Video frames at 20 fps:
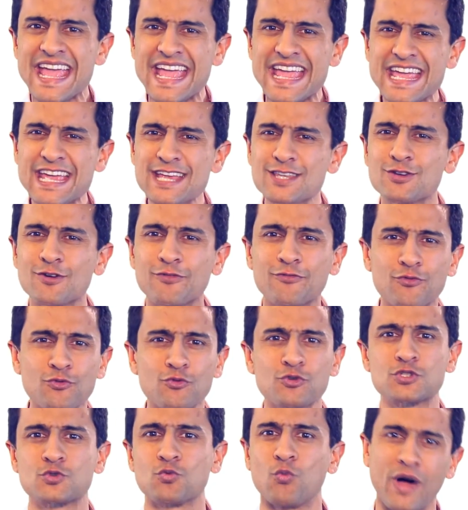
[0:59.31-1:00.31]
eat your
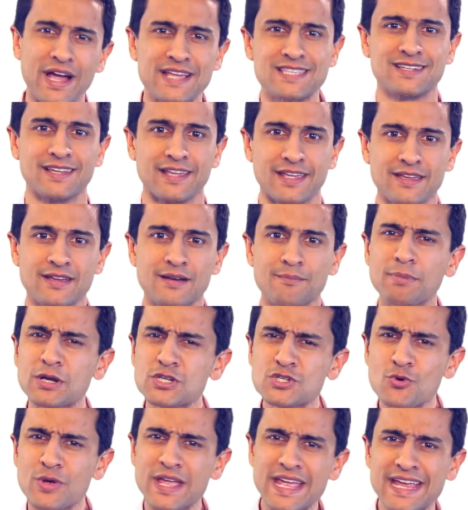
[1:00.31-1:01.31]
fruits wisely. But do